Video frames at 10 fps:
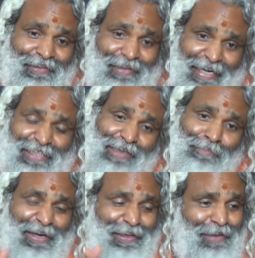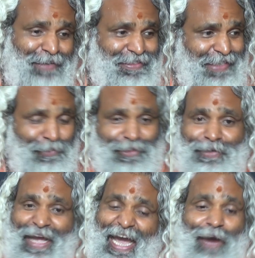Let somebody come and stay with
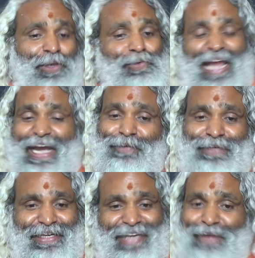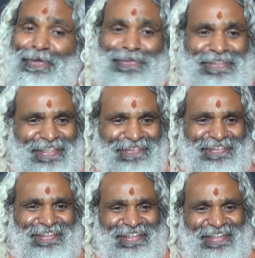you. How you will accommodate? I want to see you.